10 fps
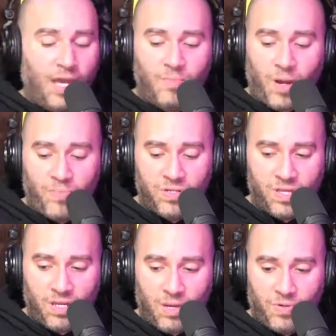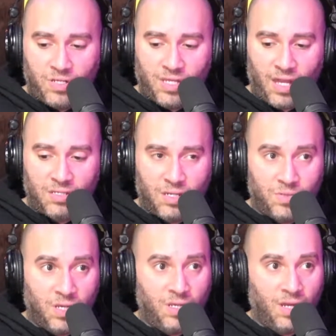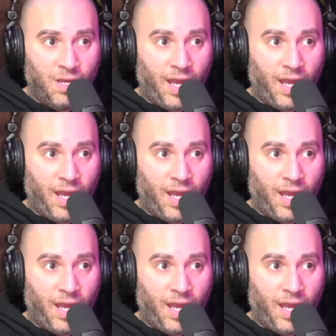put a status up saying like,